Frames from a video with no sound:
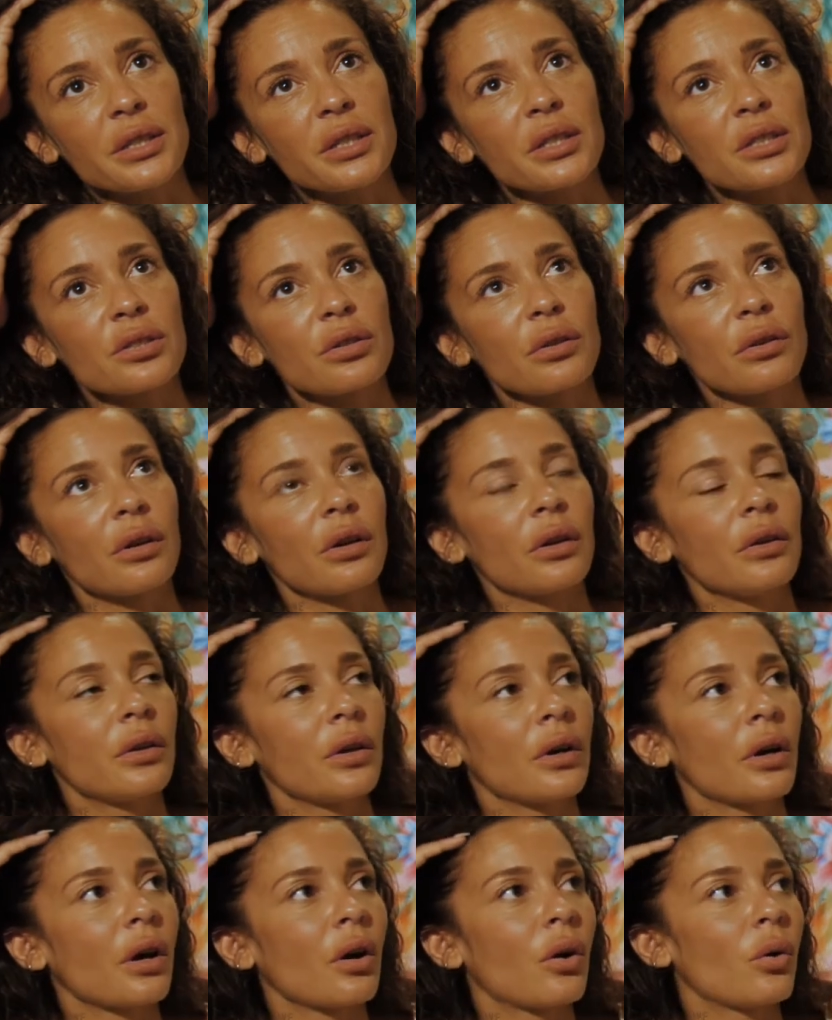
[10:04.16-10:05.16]
is
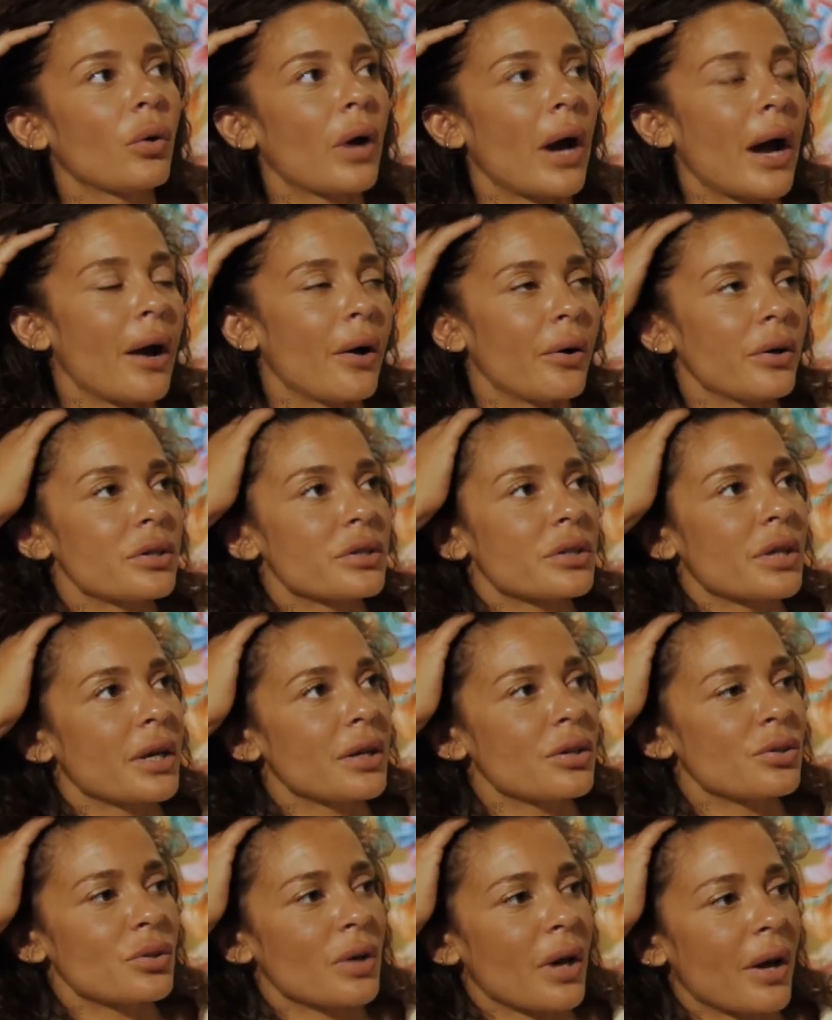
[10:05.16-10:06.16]
the how you say
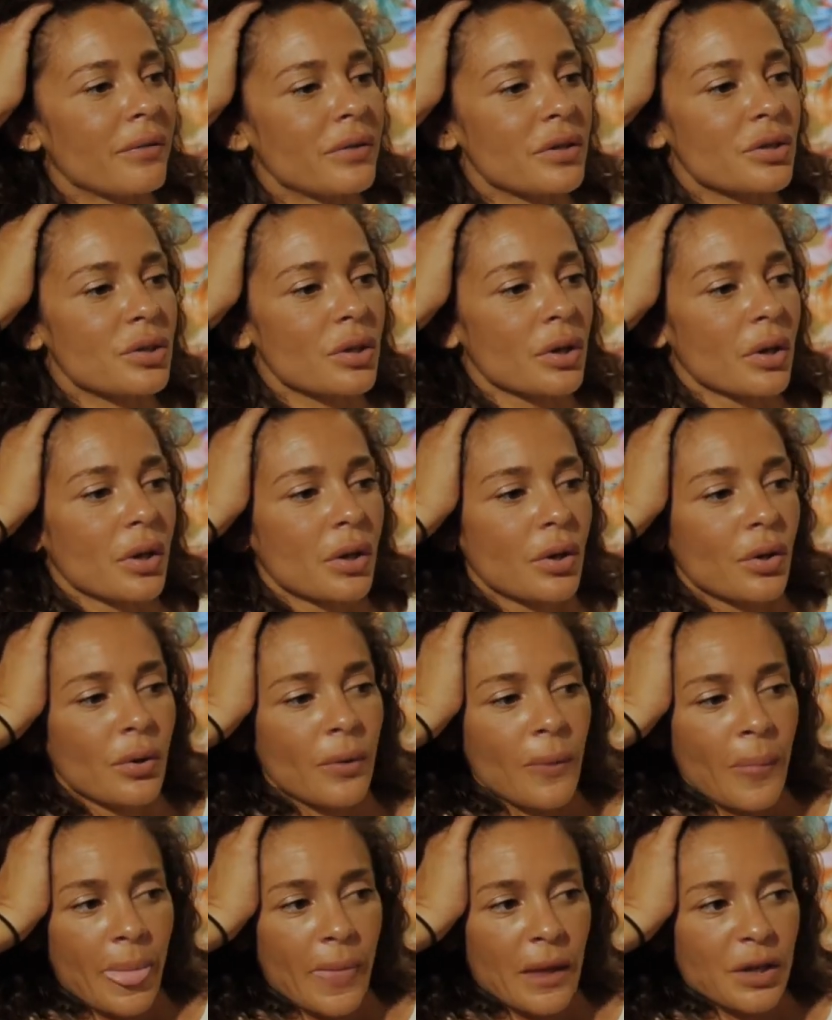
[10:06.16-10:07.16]
this. You have this
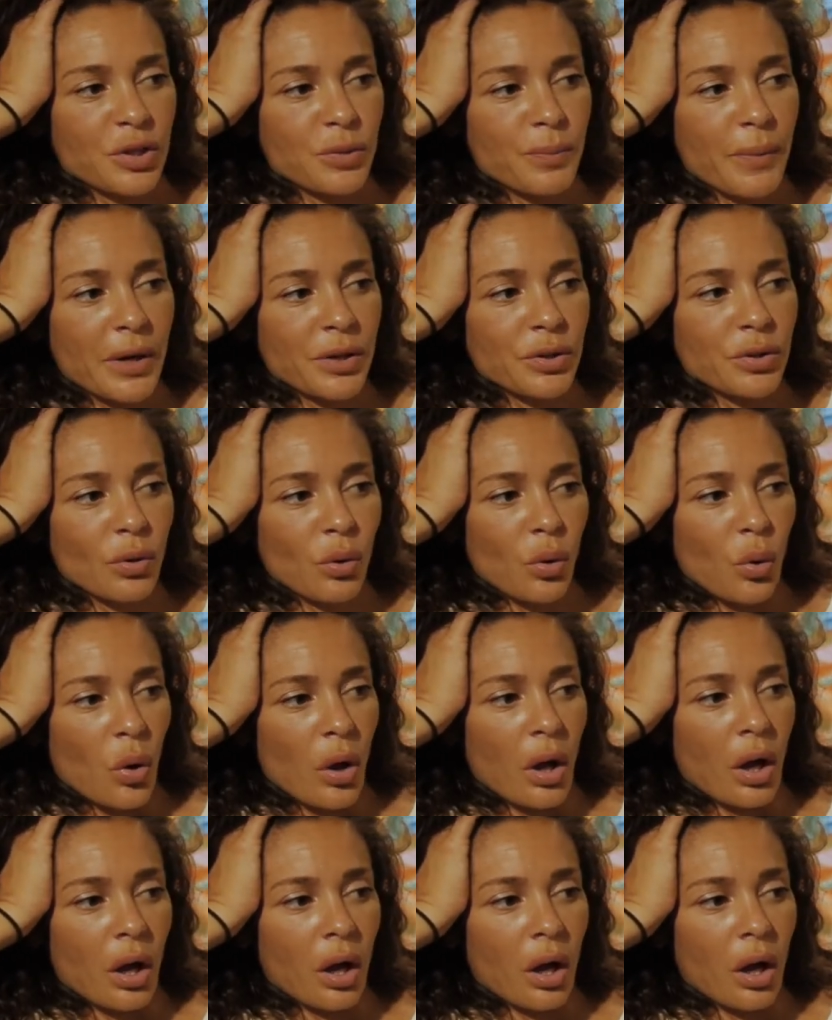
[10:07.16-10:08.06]
special